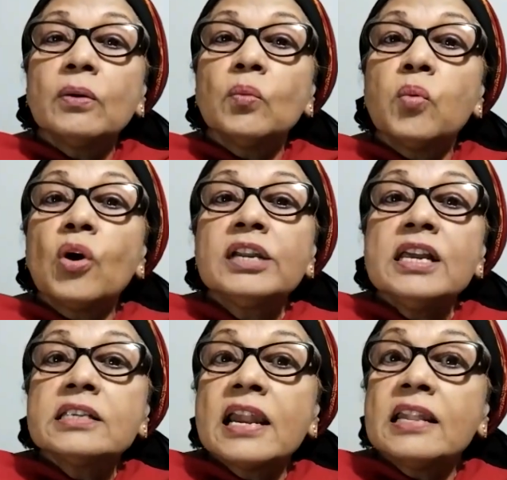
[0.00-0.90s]
what
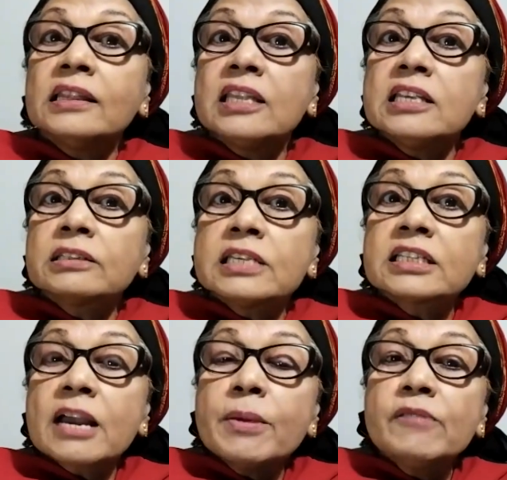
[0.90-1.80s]
he is, and this
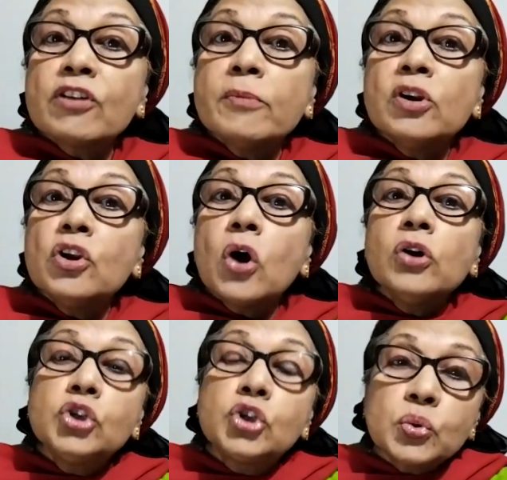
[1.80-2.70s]
is coming from a
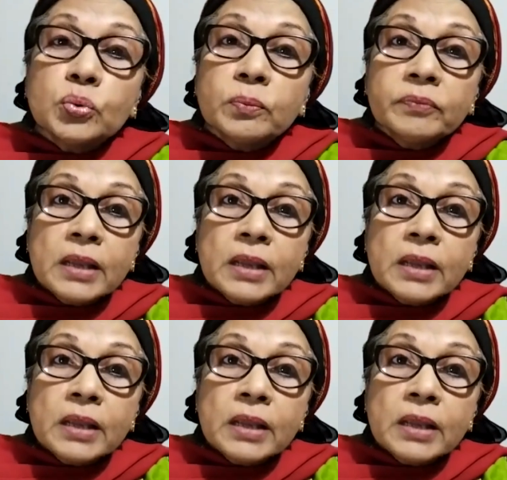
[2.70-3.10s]
non-Jew.